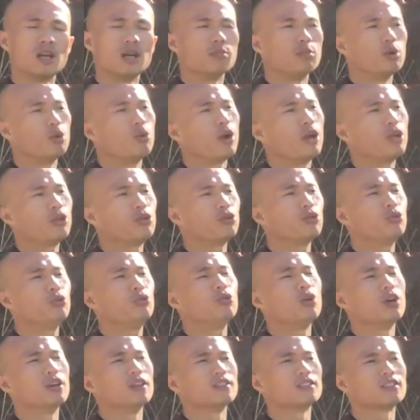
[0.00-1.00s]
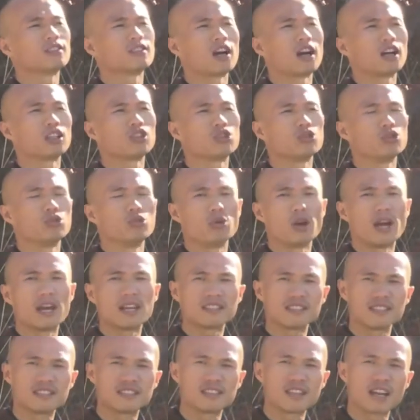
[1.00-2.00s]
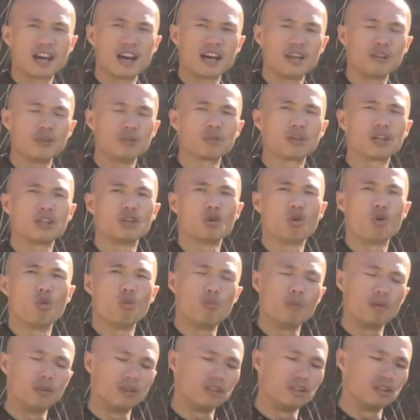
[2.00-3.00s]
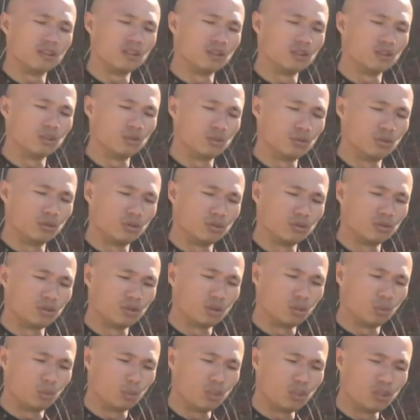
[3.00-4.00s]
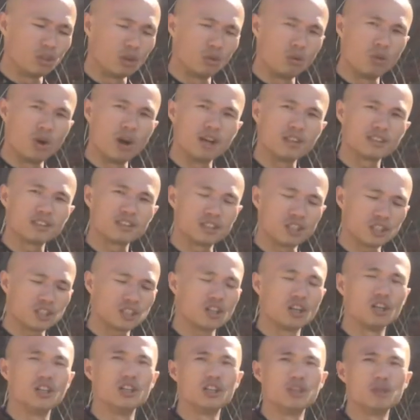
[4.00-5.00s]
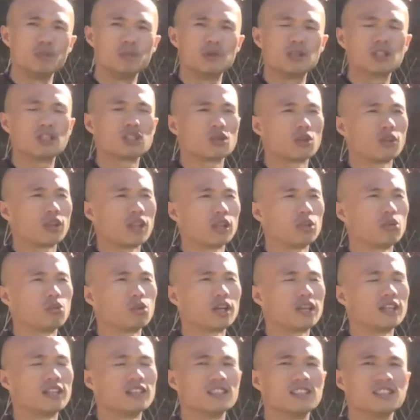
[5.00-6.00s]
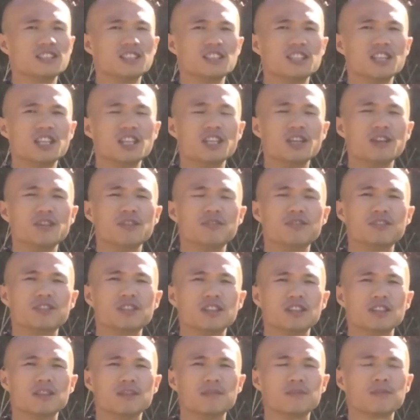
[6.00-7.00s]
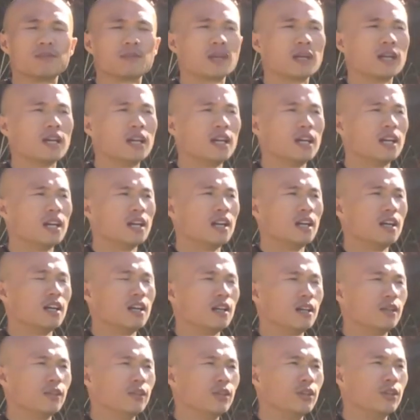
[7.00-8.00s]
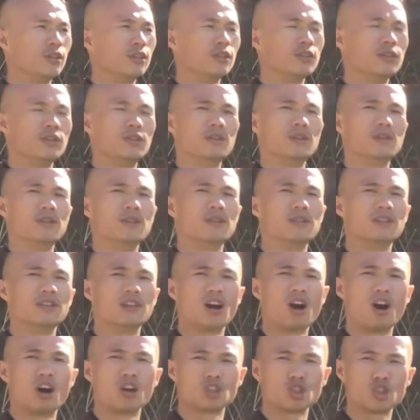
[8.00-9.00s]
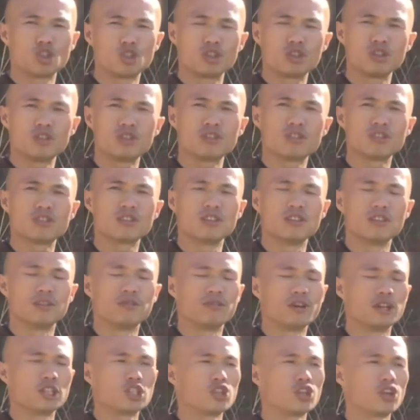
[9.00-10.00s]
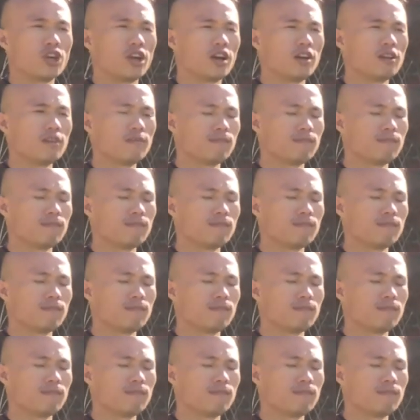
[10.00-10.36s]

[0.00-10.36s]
But when you uh, start to do exercise, you can open the the window just a little bit so that you can receive the the, the, the oxygen, the fresh air.